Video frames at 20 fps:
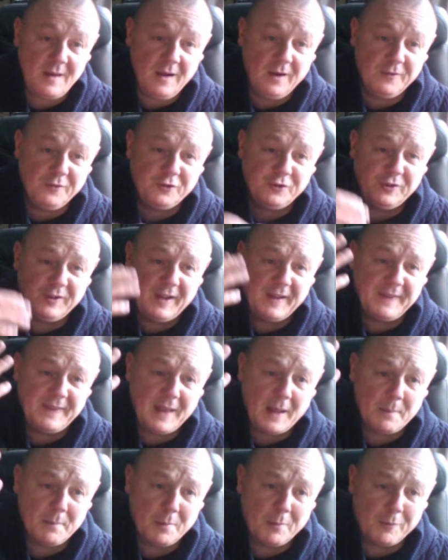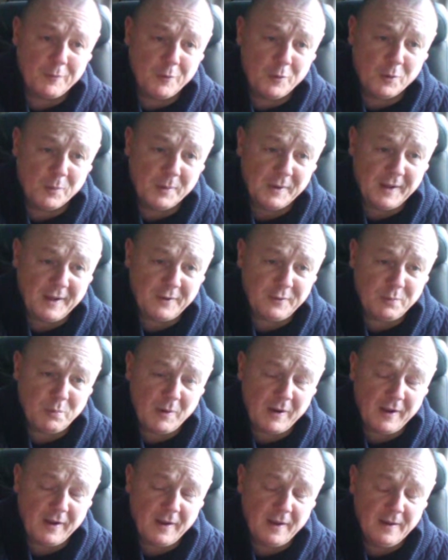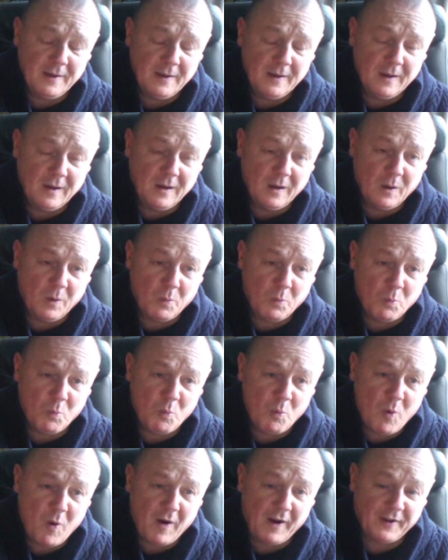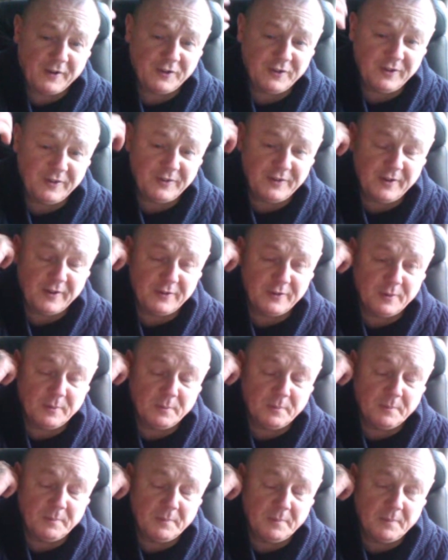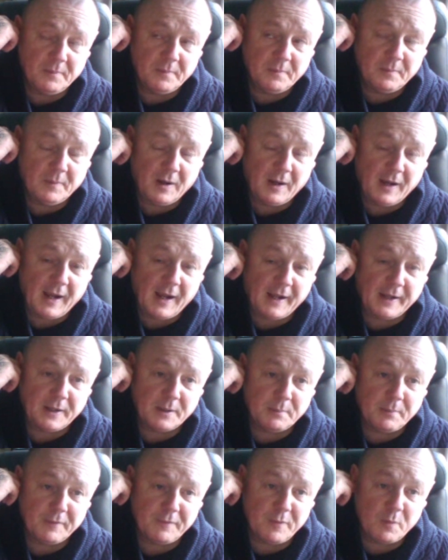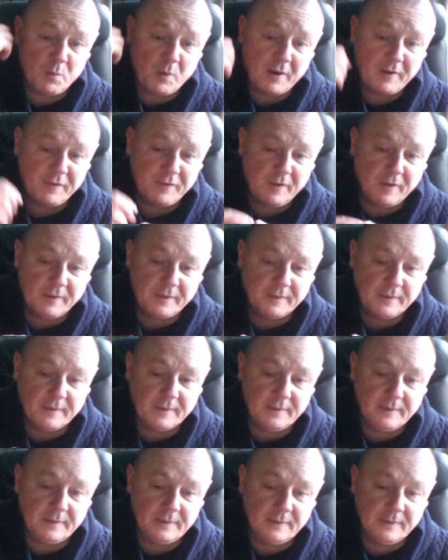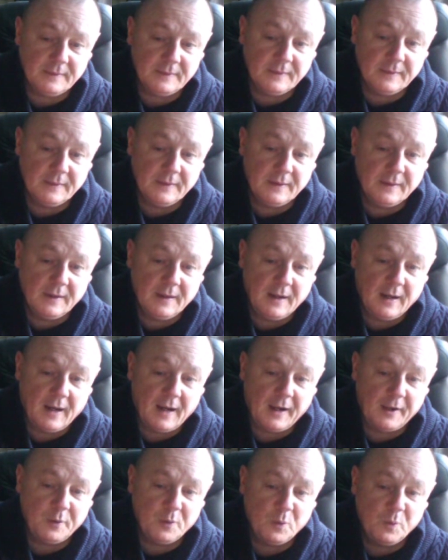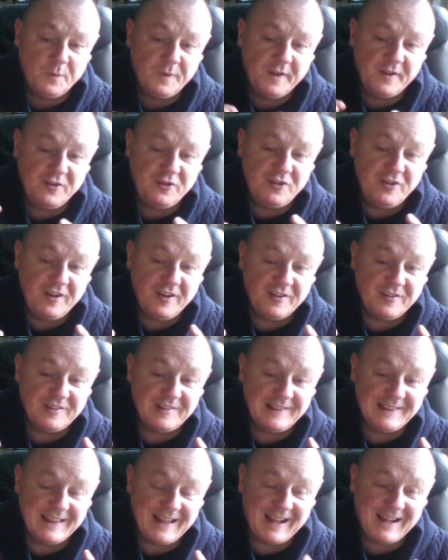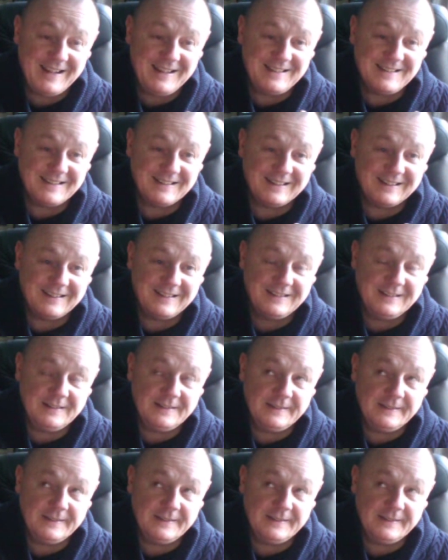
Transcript: I've shared that before, but that's where and why she sits on my hand above the wayfinder. And all these years later,